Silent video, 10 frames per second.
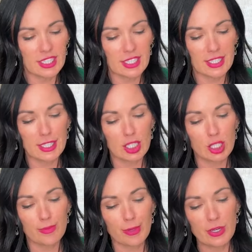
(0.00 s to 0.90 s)
is to
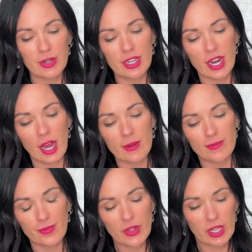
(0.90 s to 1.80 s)
spoon it
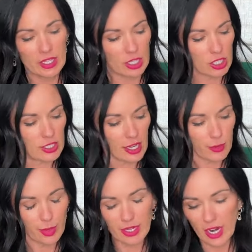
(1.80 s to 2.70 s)
up now, just
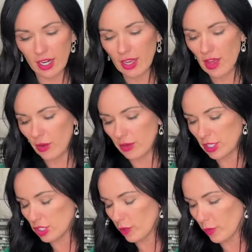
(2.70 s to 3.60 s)
like Panera, they
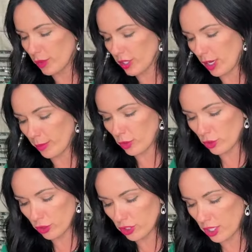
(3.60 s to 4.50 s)
always serve it with a couple
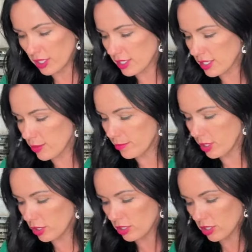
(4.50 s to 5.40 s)
croutons in the
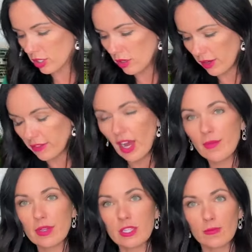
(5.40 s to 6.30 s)
middle. So I've
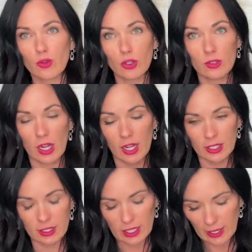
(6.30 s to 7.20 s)
got me some
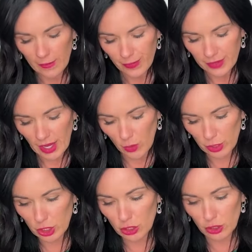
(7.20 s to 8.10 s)
croutons. Now
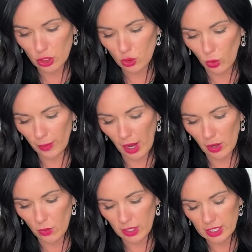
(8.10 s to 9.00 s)
we're just using
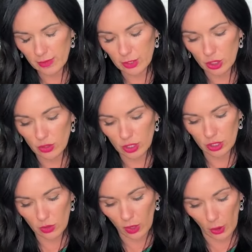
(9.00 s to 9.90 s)
store-bought ones, but you can
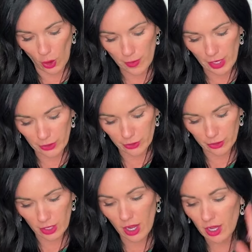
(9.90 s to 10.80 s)
do our homemade
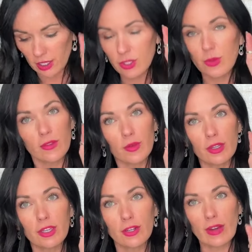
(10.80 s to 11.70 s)
croutons. We have a
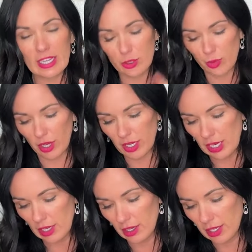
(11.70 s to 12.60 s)
really good recipe on
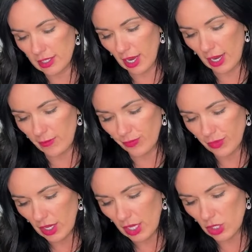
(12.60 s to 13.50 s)
eating on a dime
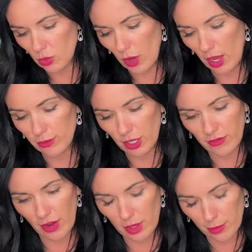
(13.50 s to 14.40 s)
as well. I'm trying
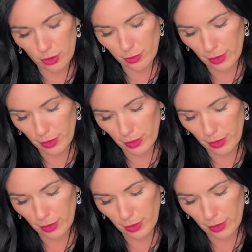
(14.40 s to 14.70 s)
to find the most